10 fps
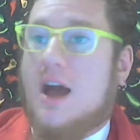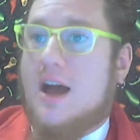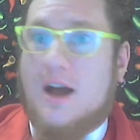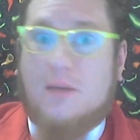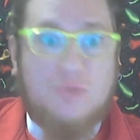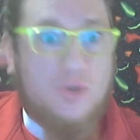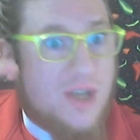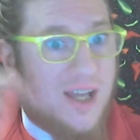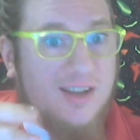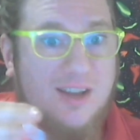Um, you
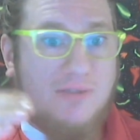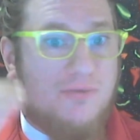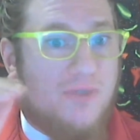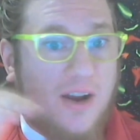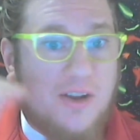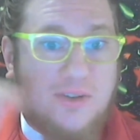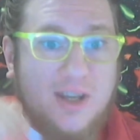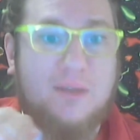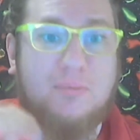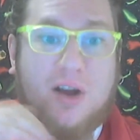get a very
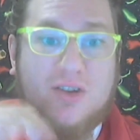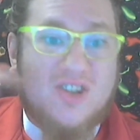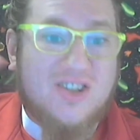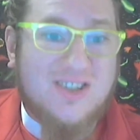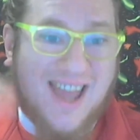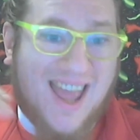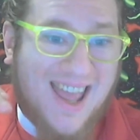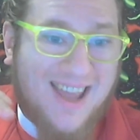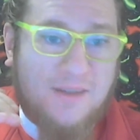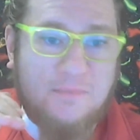unique pungent
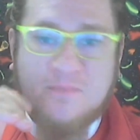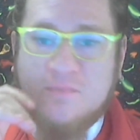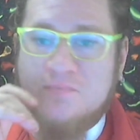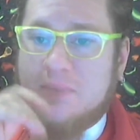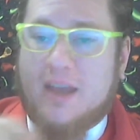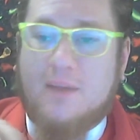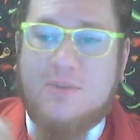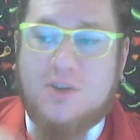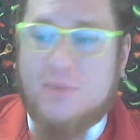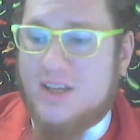tang. What I'm
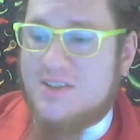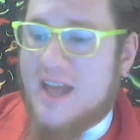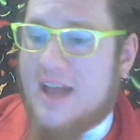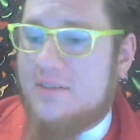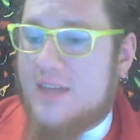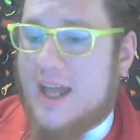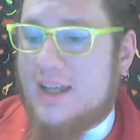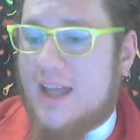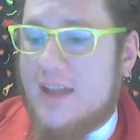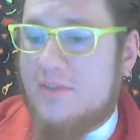assuming is that
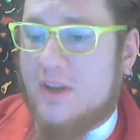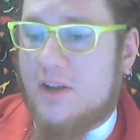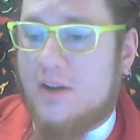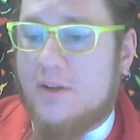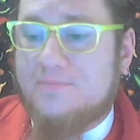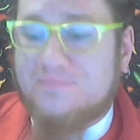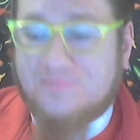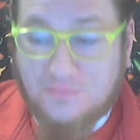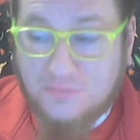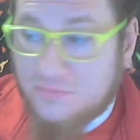that cane vinegar.
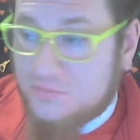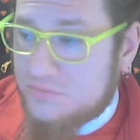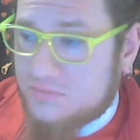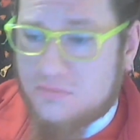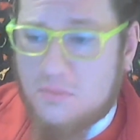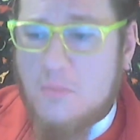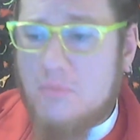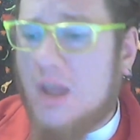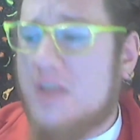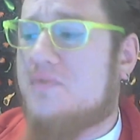
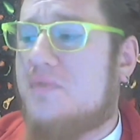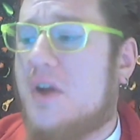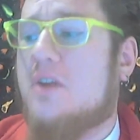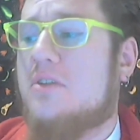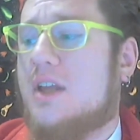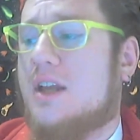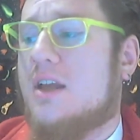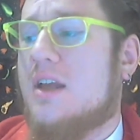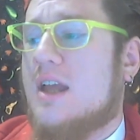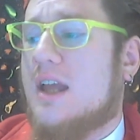It's very unique.
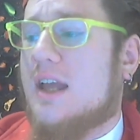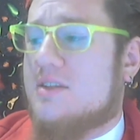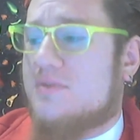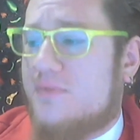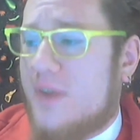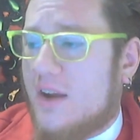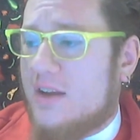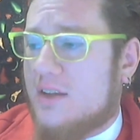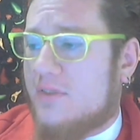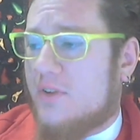It's
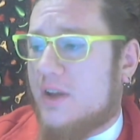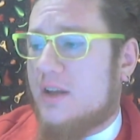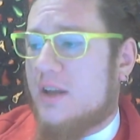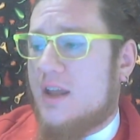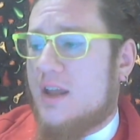very different.